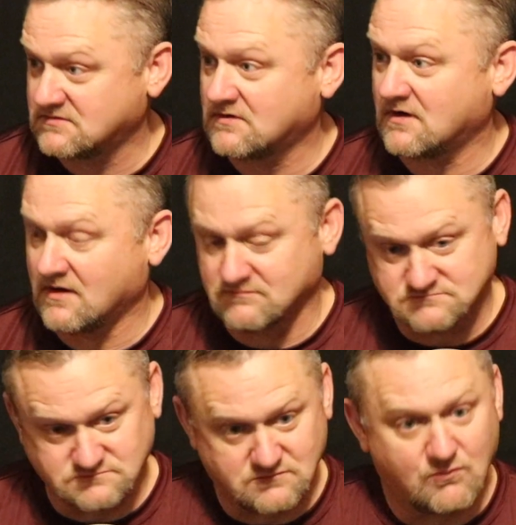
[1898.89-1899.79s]

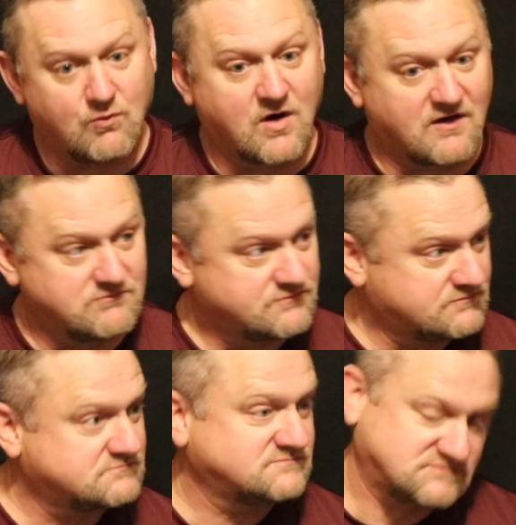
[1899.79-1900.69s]
One of
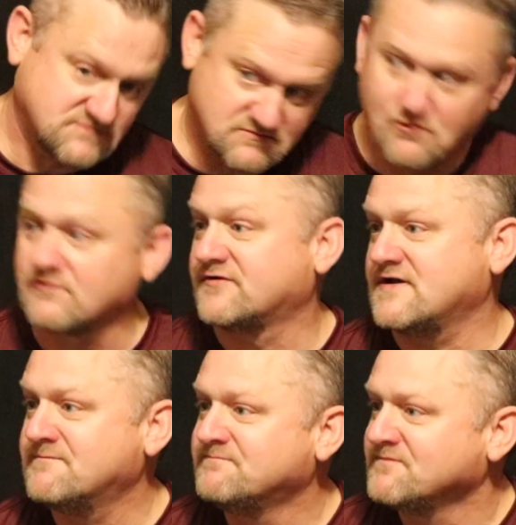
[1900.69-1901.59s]
them we'll
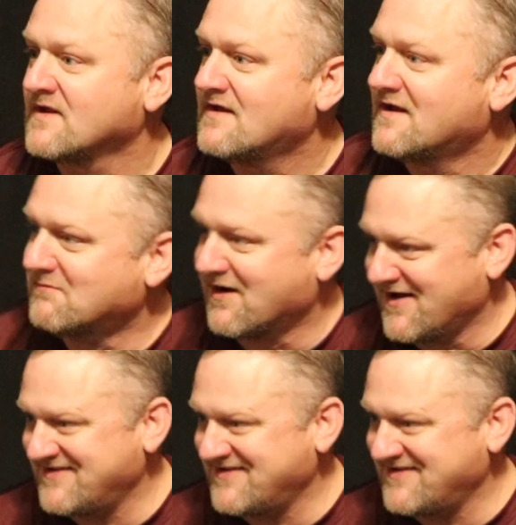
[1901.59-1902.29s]
see, but